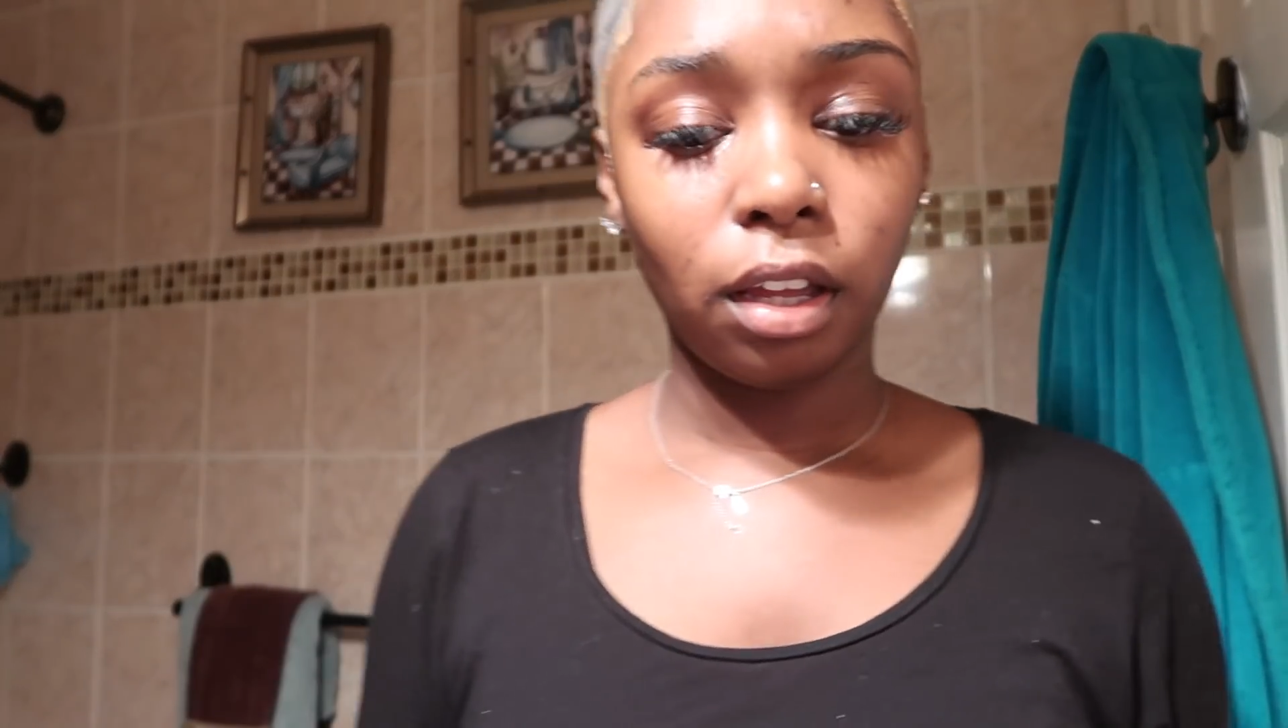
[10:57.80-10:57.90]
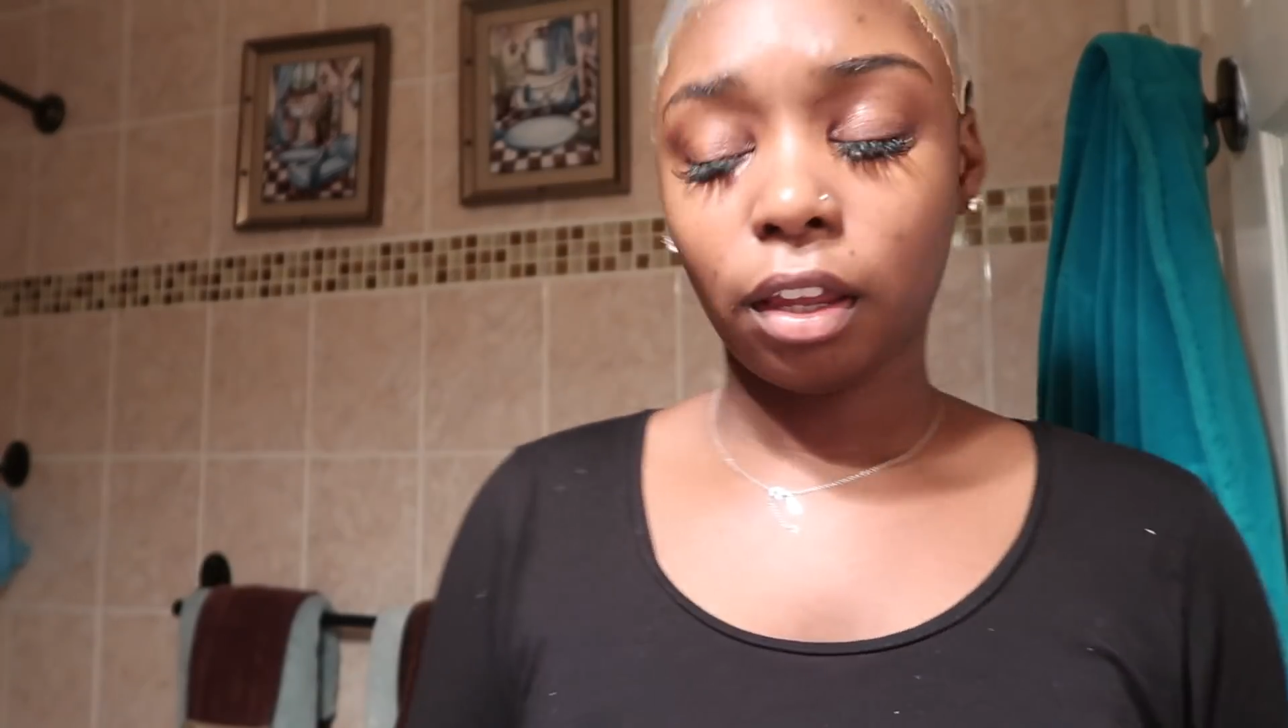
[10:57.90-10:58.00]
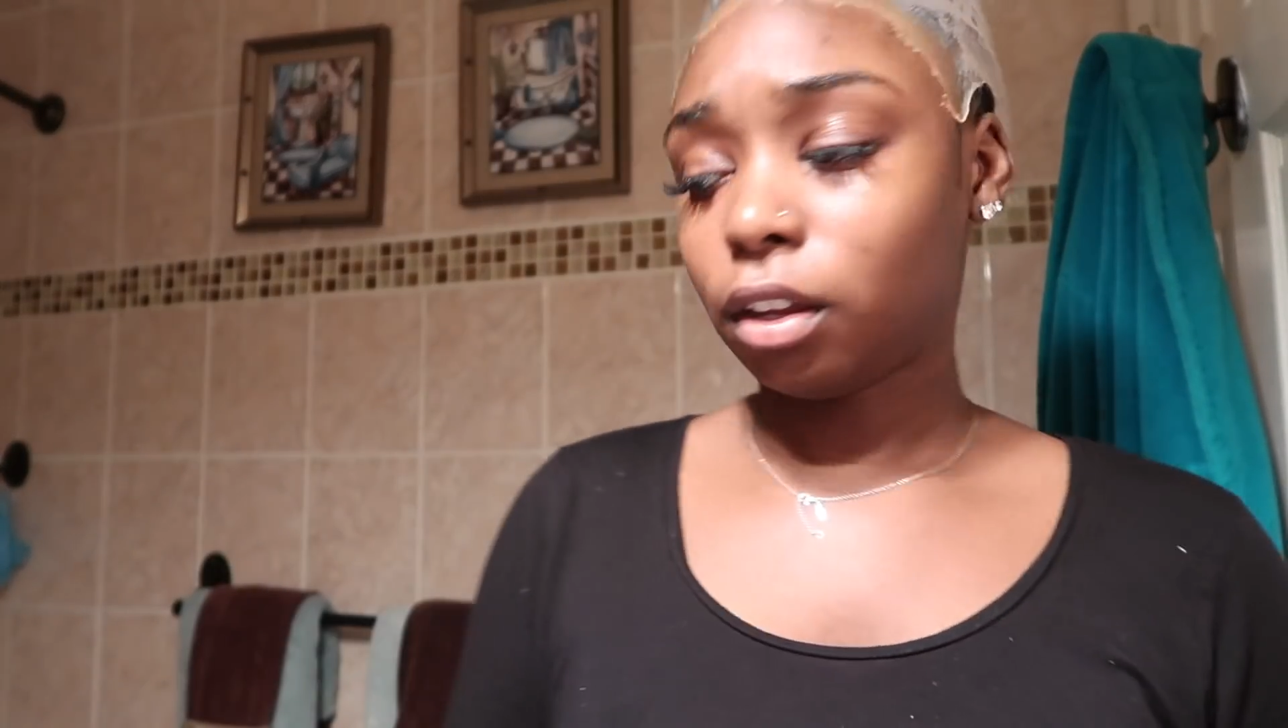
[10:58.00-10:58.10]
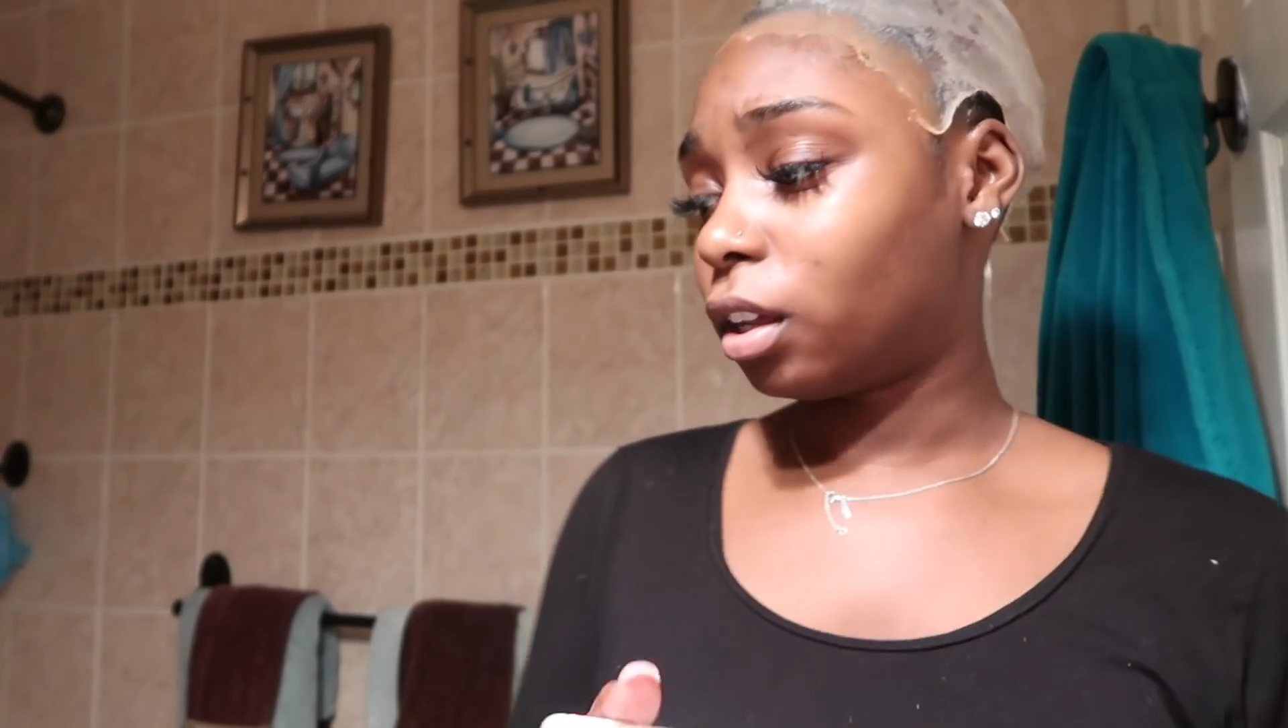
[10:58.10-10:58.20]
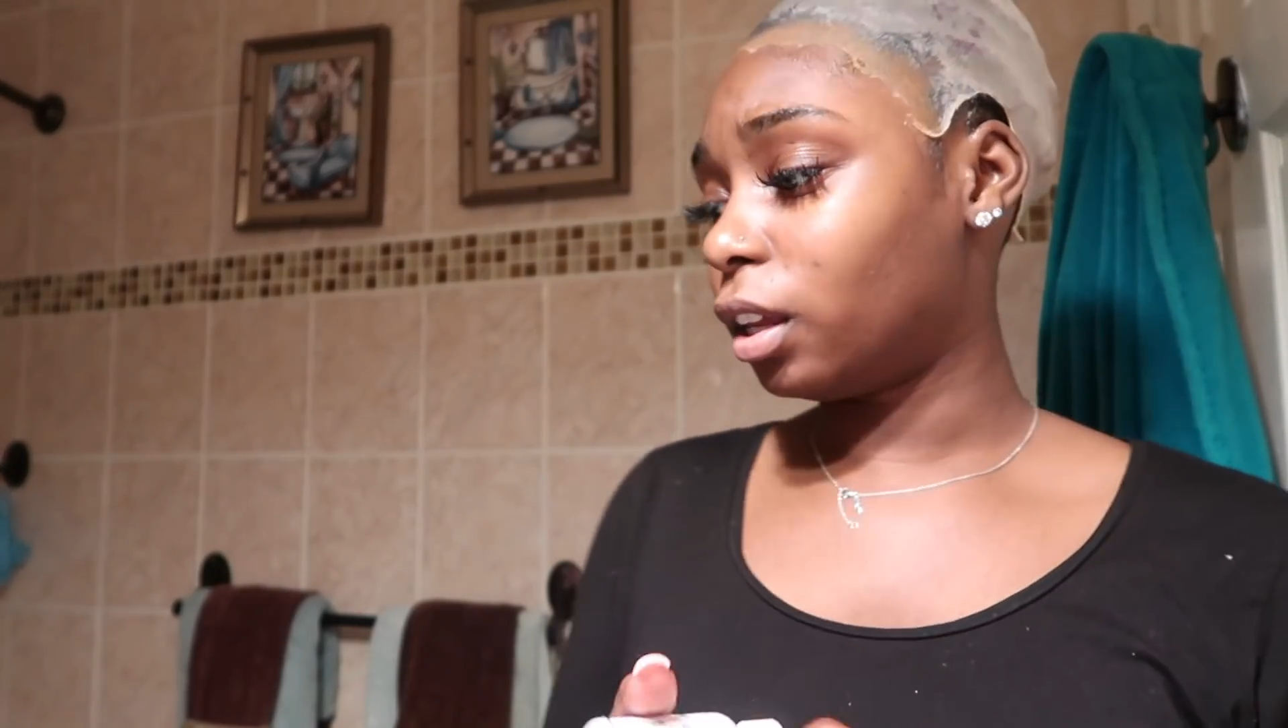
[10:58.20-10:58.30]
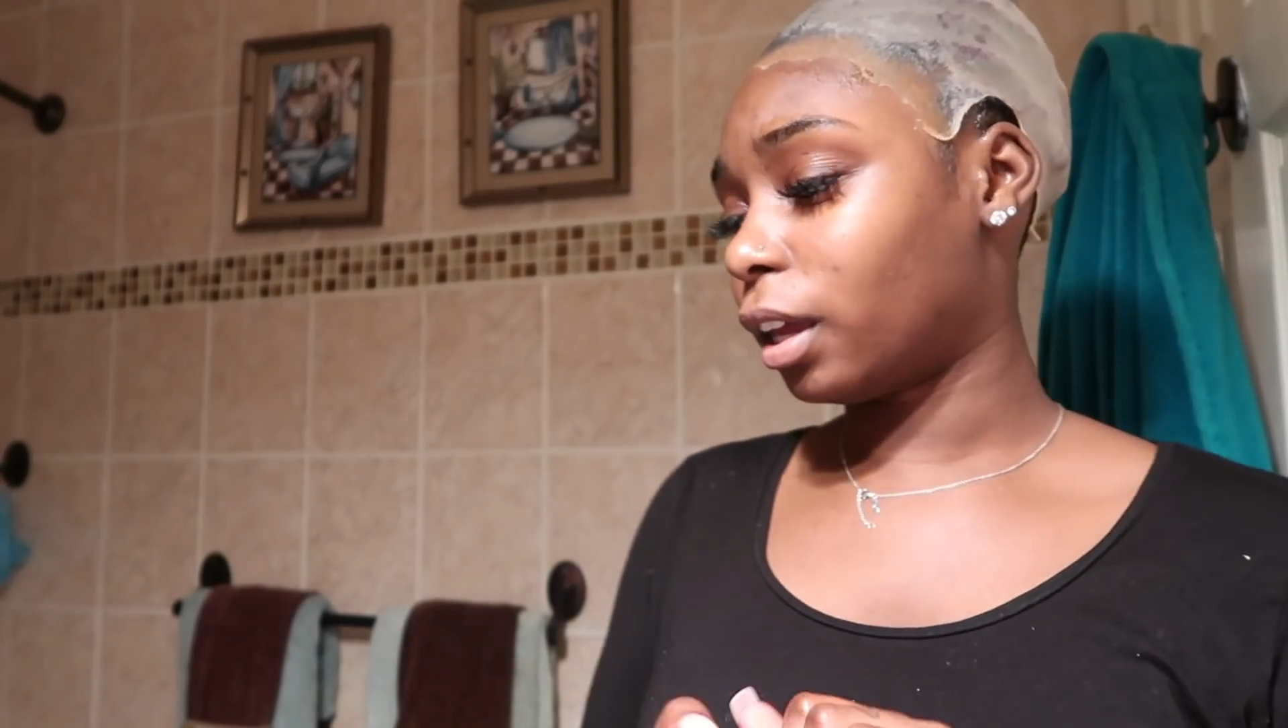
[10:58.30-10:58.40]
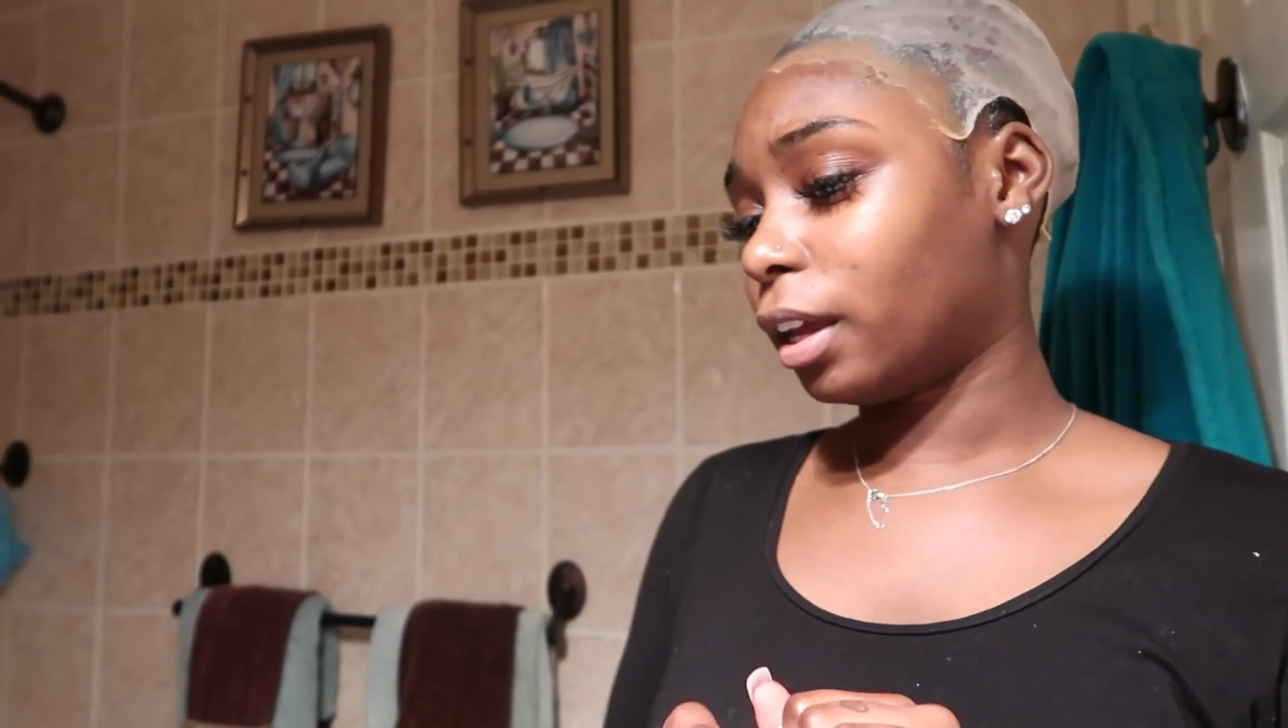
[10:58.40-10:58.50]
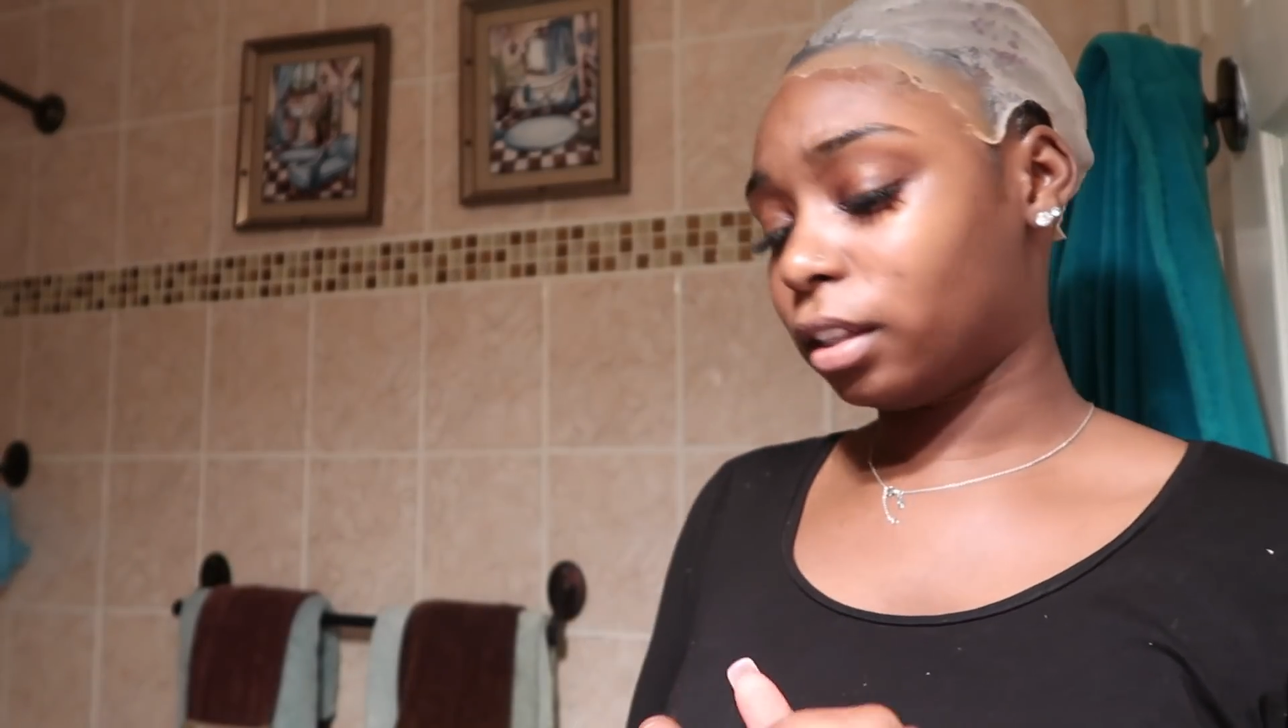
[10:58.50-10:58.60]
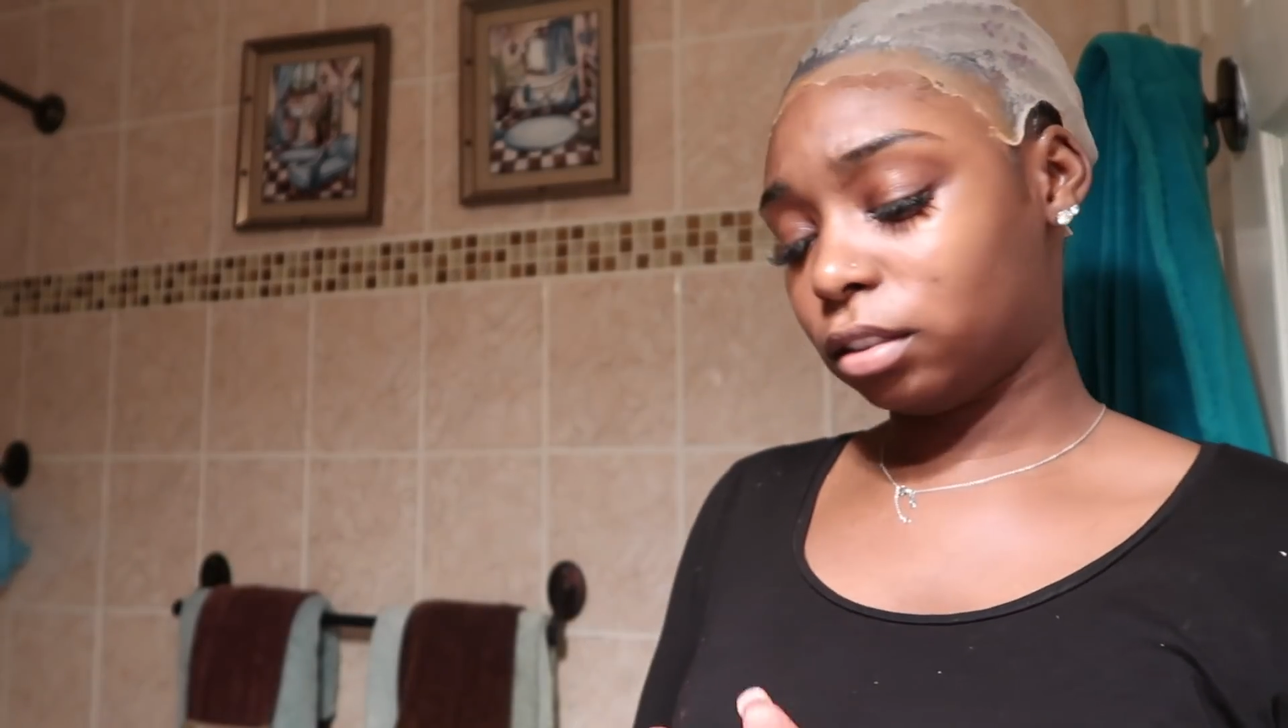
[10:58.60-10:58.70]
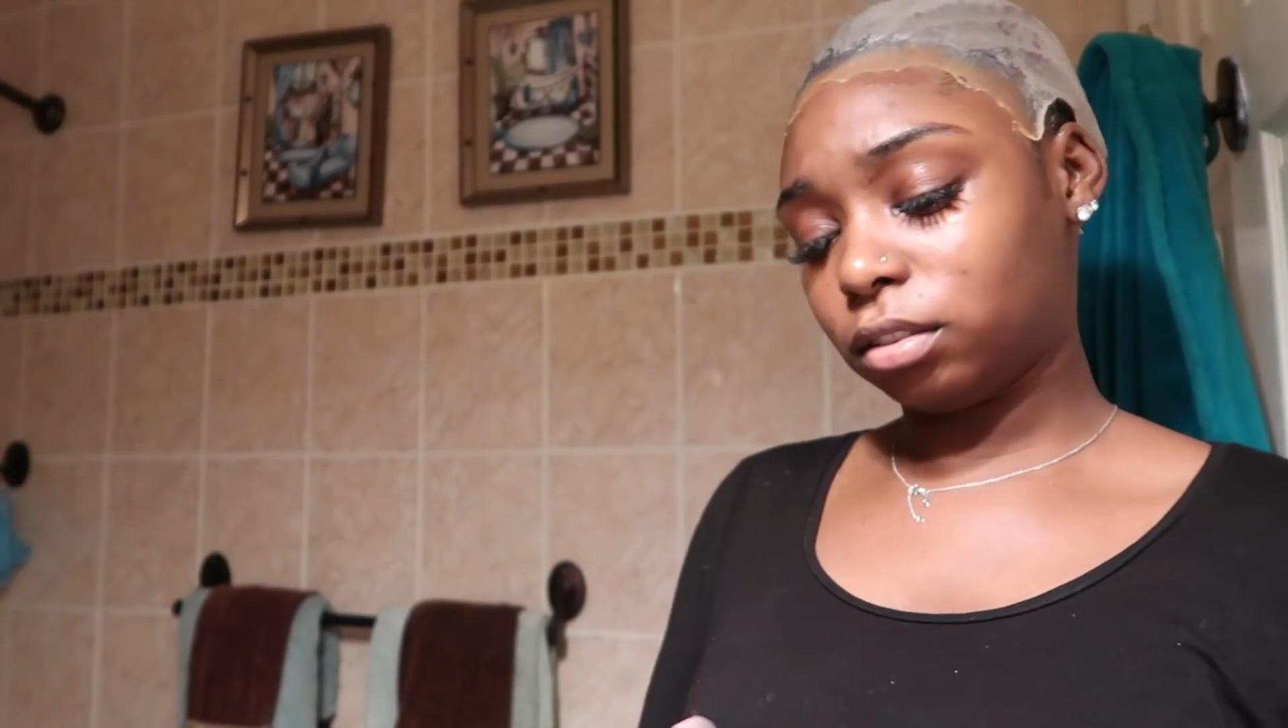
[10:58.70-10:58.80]
And you're gonna
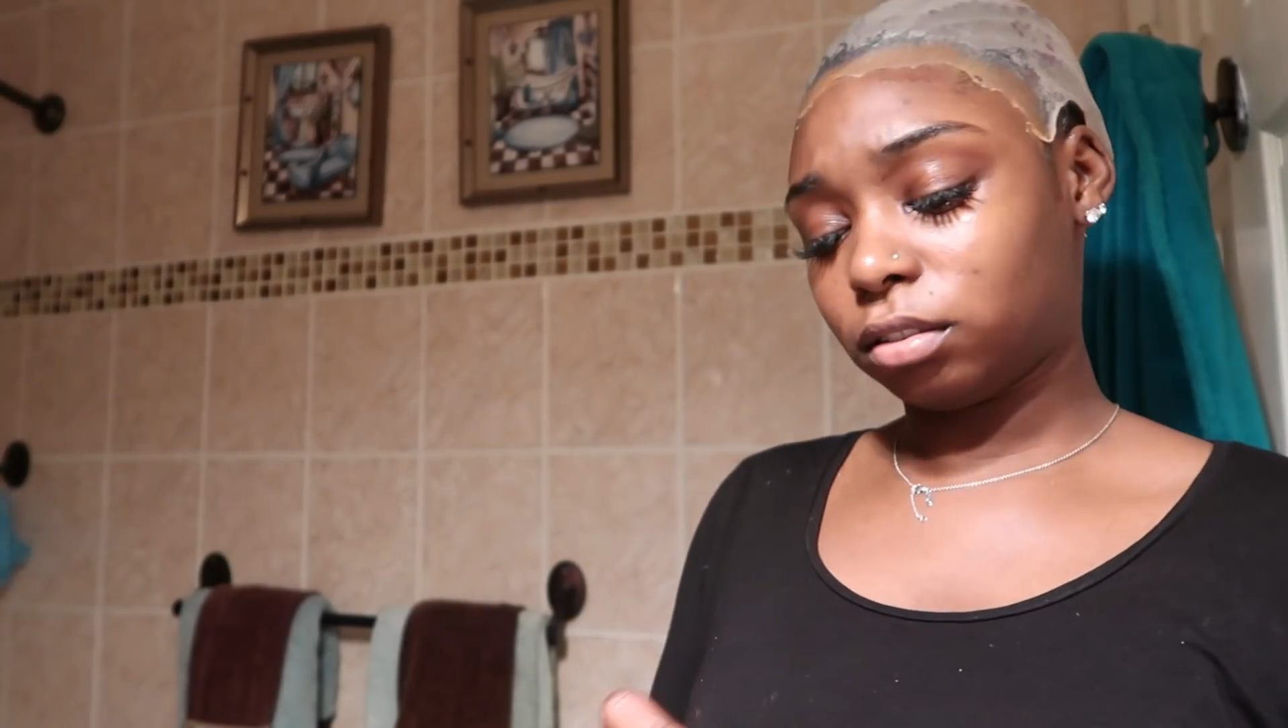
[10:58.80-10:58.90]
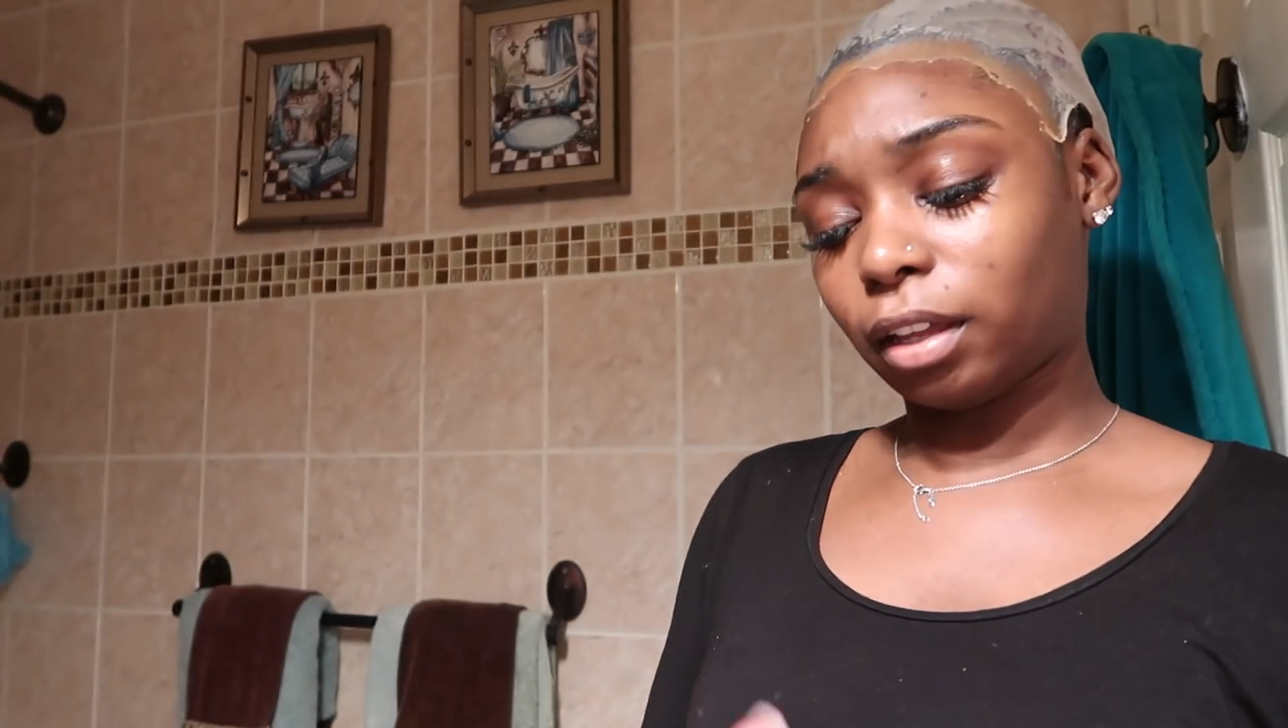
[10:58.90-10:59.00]
get,